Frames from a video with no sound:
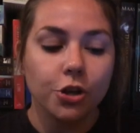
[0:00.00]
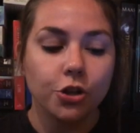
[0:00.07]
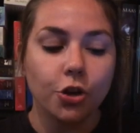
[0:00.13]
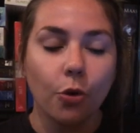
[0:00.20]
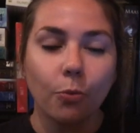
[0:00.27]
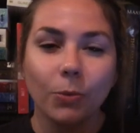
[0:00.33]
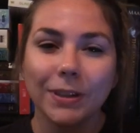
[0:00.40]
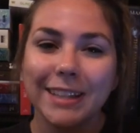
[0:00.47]

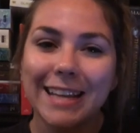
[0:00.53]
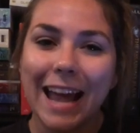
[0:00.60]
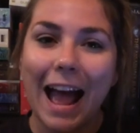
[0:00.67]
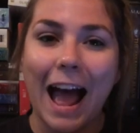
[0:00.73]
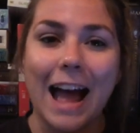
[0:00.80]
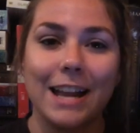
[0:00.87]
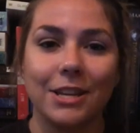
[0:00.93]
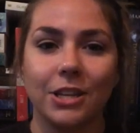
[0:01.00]
don't really
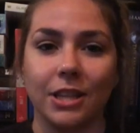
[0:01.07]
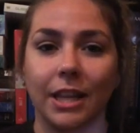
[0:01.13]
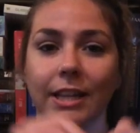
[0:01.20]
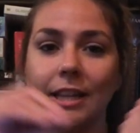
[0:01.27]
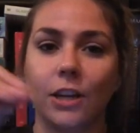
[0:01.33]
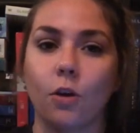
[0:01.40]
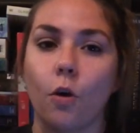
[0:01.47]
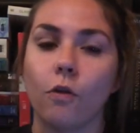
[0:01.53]
add to
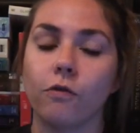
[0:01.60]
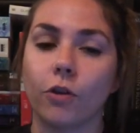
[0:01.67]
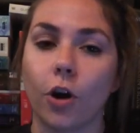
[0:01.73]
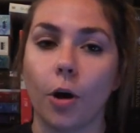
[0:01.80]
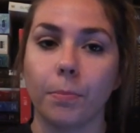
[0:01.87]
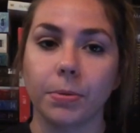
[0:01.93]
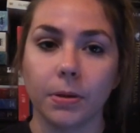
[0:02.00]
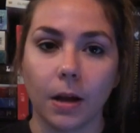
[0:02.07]
like the
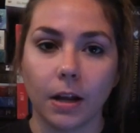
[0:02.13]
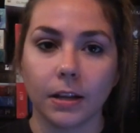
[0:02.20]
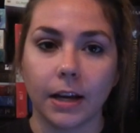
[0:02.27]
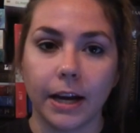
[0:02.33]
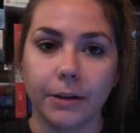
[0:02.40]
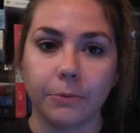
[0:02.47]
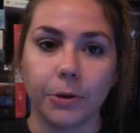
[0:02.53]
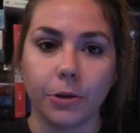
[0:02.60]
overall plot
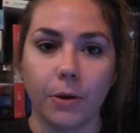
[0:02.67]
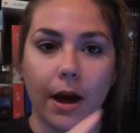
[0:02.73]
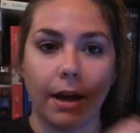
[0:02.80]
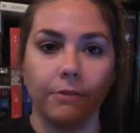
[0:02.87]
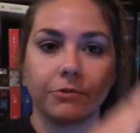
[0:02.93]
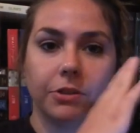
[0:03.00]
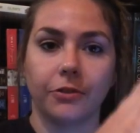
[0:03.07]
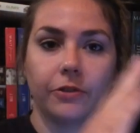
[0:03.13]
line where you
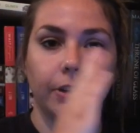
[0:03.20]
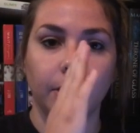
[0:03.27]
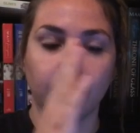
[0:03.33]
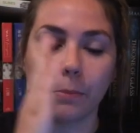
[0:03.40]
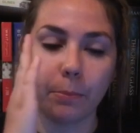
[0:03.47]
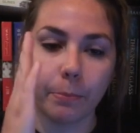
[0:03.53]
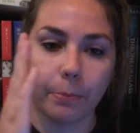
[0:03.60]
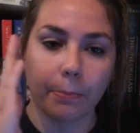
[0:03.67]
have
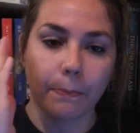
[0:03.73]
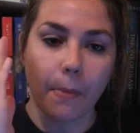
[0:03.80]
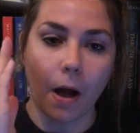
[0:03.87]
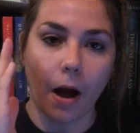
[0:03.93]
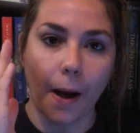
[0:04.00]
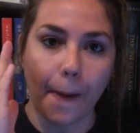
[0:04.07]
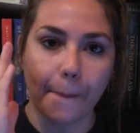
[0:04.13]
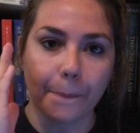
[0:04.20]
different
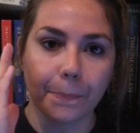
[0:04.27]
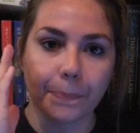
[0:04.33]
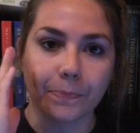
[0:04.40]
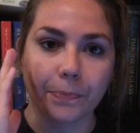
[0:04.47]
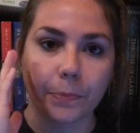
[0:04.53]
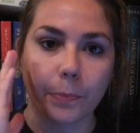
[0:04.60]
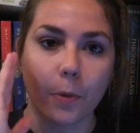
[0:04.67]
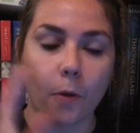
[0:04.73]
um,
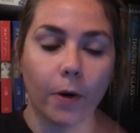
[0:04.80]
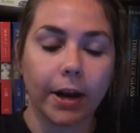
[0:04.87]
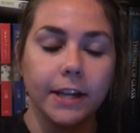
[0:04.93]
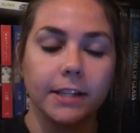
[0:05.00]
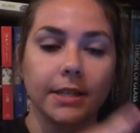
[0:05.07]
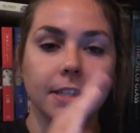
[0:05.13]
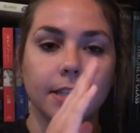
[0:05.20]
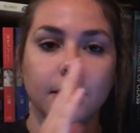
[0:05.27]

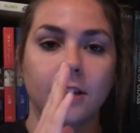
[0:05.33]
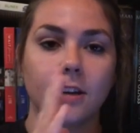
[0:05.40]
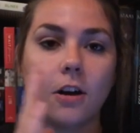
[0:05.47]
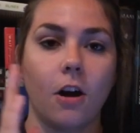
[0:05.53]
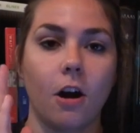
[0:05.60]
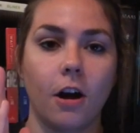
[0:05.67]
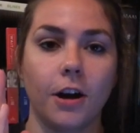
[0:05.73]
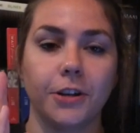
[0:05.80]
points
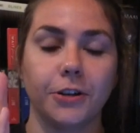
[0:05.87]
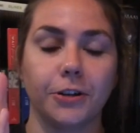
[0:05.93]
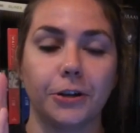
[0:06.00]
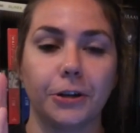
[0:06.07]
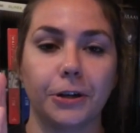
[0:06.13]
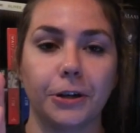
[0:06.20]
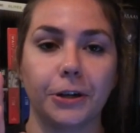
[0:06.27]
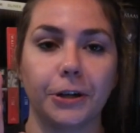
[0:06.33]
on
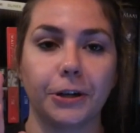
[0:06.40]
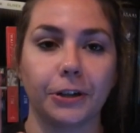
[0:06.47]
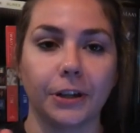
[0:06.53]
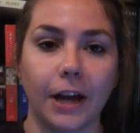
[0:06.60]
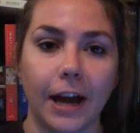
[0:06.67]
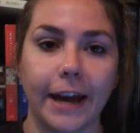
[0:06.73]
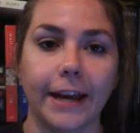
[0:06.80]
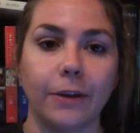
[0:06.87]
your your
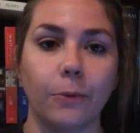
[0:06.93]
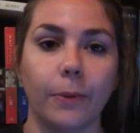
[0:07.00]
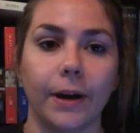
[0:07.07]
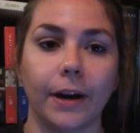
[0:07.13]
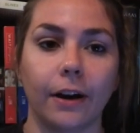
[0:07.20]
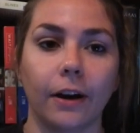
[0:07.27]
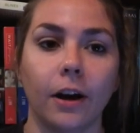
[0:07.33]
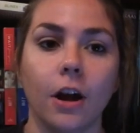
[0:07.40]
line
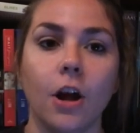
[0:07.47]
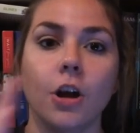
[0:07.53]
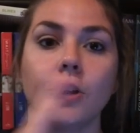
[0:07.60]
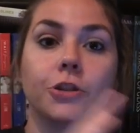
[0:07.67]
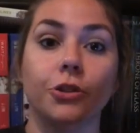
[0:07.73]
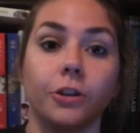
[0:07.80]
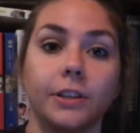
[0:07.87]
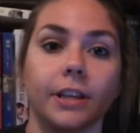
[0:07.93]
where
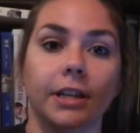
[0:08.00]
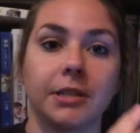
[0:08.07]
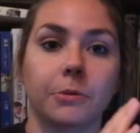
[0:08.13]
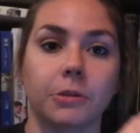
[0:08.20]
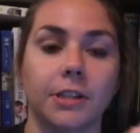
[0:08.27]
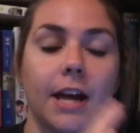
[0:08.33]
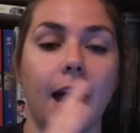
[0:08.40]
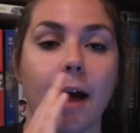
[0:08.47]
certain things
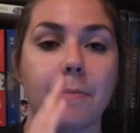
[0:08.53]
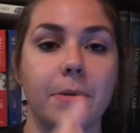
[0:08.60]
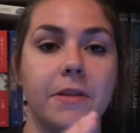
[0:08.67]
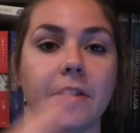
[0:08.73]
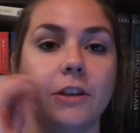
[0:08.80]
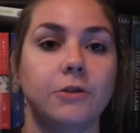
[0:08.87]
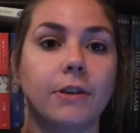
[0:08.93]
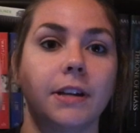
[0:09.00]
supposed to
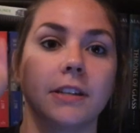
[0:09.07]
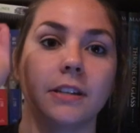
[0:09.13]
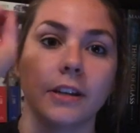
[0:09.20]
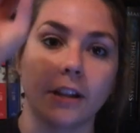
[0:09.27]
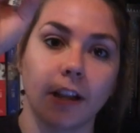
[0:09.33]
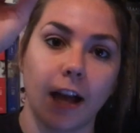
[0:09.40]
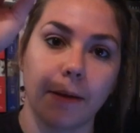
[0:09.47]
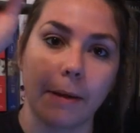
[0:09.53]
happen and you get to the
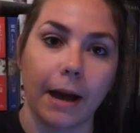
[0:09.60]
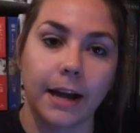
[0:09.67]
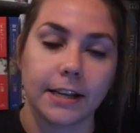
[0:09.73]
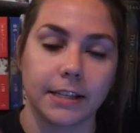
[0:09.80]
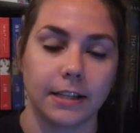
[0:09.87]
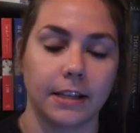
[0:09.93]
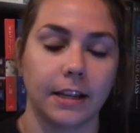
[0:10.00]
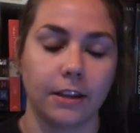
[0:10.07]

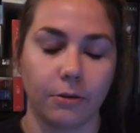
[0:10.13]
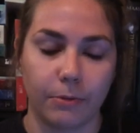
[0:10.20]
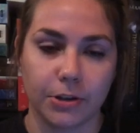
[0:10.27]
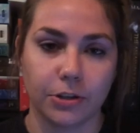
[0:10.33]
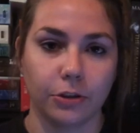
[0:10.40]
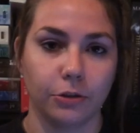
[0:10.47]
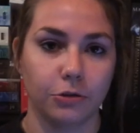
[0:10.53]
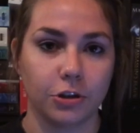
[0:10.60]
climax and then the
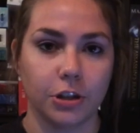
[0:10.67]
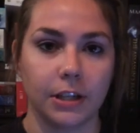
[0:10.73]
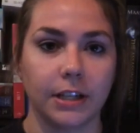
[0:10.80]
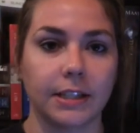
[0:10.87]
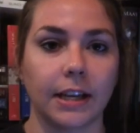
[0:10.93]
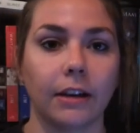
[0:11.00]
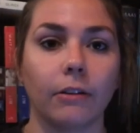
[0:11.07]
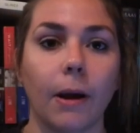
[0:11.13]
resolution
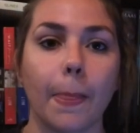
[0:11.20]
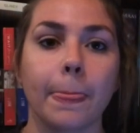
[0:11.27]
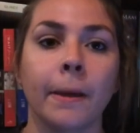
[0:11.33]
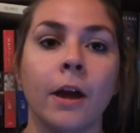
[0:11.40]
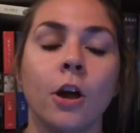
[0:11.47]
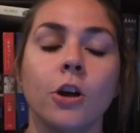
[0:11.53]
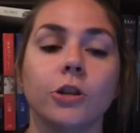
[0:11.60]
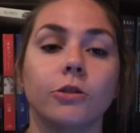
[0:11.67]
etc
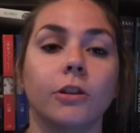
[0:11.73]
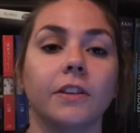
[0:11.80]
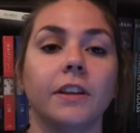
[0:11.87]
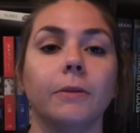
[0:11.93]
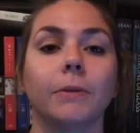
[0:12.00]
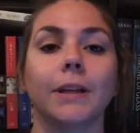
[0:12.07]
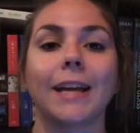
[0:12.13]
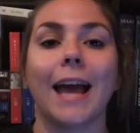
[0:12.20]
so
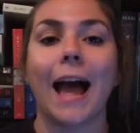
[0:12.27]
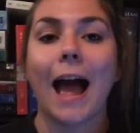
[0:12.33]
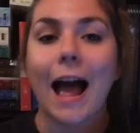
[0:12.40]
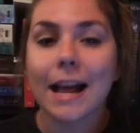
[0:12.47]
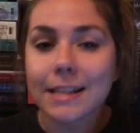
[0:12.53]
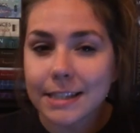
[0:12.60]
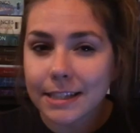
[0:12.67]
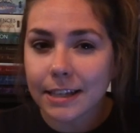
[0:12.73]
nothing really
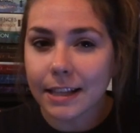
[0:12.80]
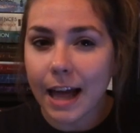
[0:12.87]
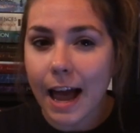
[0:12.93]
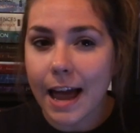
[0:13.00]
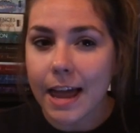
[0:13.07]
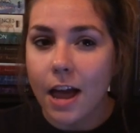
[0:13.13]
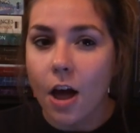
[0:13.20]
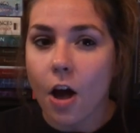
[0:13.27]
adds to
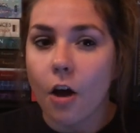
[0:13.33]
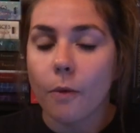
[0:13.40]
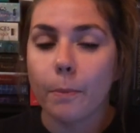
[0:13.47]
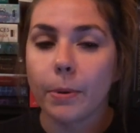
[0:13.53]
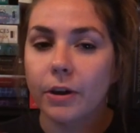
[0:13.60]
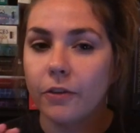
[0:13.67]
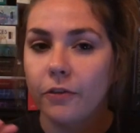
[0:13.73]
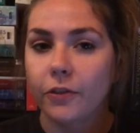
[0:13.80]
that
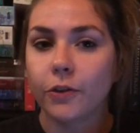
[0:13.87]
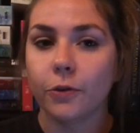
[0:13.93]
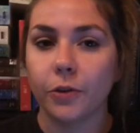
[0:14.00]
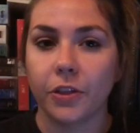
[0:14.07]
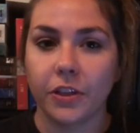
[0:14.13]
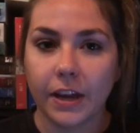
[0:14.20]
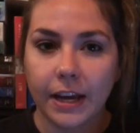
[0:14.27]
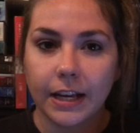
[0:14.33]
but a few
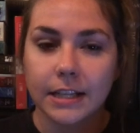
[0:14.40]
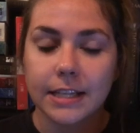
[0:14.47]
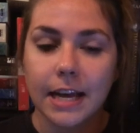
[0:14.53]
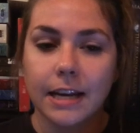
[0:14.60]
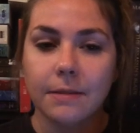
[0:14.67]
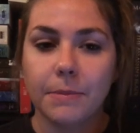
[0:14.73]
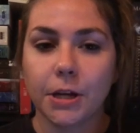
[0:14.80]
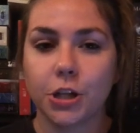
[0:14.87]
things,
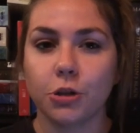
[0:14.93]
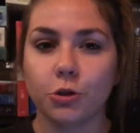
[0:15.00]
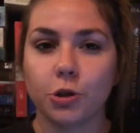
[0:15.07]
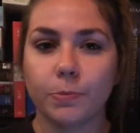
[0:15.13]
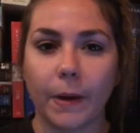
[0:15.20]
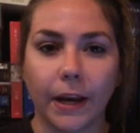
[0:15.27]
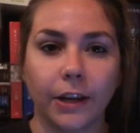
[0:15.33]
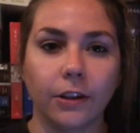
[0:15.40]
and it makes you
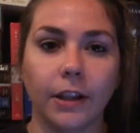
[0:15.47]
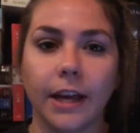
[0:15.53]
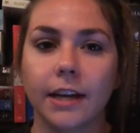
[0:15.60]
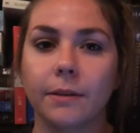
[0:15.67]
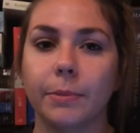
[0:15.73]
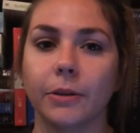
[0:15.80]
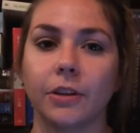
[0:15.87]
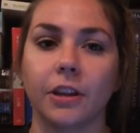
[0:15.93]

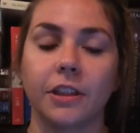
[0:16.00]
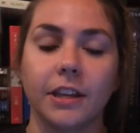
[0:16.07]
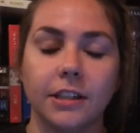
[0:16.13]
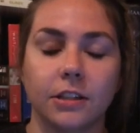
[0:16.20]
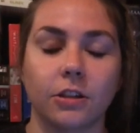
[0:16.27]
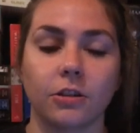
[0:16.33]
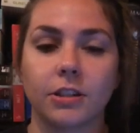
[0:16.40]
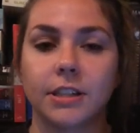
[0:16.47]
speculate about the
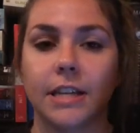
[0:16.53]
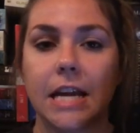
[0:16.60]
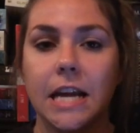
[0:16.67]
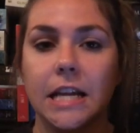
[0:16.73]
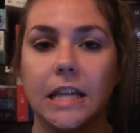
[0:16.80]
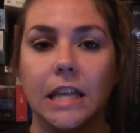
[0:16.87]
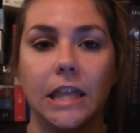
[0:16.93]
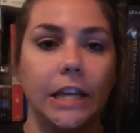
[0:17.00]
things that they're
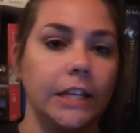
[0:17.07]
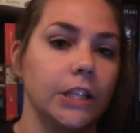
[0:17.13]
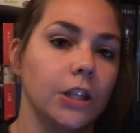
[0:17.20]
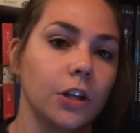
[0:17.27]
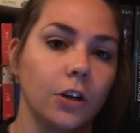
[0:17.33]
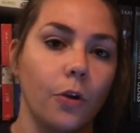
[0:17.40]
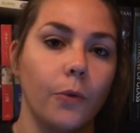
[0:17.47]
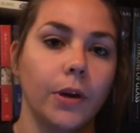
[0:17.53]
seeing and the things
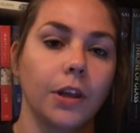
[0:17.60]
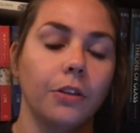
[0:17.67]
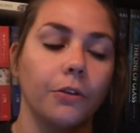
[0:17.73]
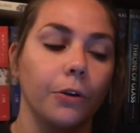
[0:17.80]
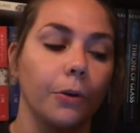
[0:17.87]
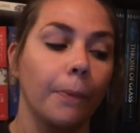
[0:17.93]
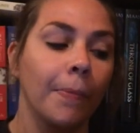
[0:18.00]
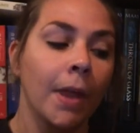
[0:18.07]
that they're going
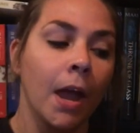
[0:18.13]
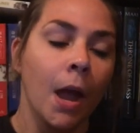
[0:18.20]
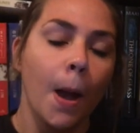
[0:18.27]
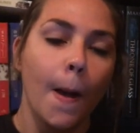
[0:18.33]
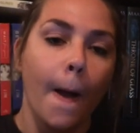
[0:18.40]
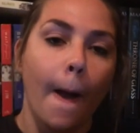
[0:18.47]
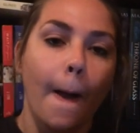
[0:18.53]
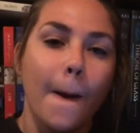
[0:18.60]
through.
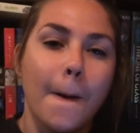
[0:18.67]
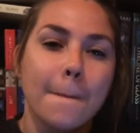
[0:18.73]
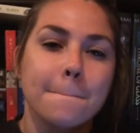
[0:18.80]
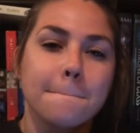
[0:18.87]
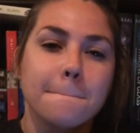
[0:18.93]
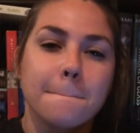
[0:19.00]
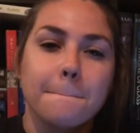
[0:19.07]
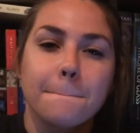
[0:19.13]

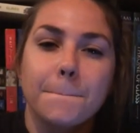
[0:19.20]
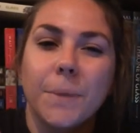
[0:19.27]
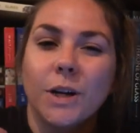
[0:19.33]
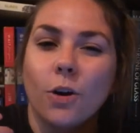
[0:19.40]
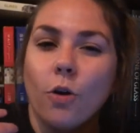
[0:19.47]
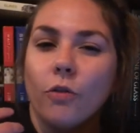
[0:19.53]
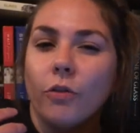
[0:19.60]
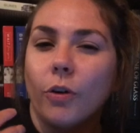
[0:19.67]

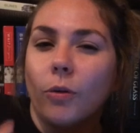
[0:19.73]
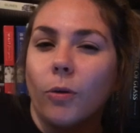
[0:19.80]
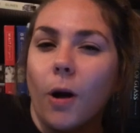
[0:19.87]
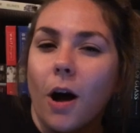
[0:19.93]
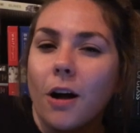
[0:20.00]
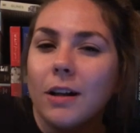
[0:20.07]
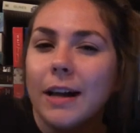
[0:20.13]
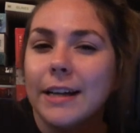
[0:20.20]
But
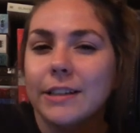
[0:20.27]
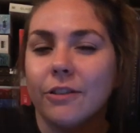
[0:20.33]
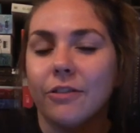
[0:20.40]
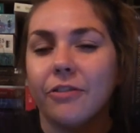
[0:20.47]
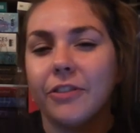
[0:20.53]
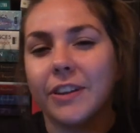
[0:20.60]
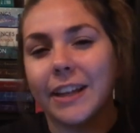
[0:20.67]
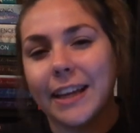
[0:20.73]
overall, I don't
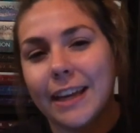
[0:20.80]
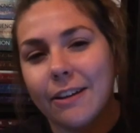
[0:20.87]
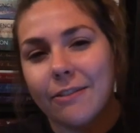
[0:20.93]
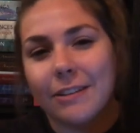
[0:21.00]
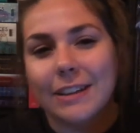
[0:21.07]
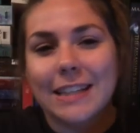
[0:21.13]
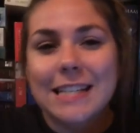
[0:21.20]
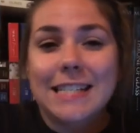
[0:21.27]
feel like it
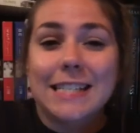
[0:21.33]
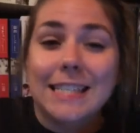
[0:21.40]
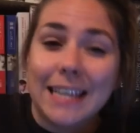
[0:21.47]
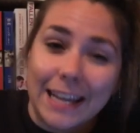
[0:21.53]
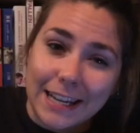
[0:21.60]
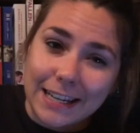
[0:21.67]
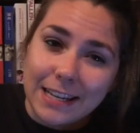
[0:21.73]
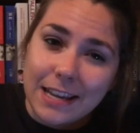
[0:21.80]
really
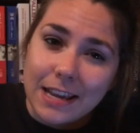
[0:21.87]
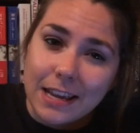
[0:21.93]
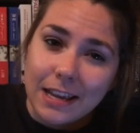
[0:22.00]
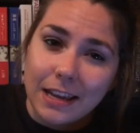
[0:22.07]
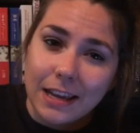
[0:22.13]
did.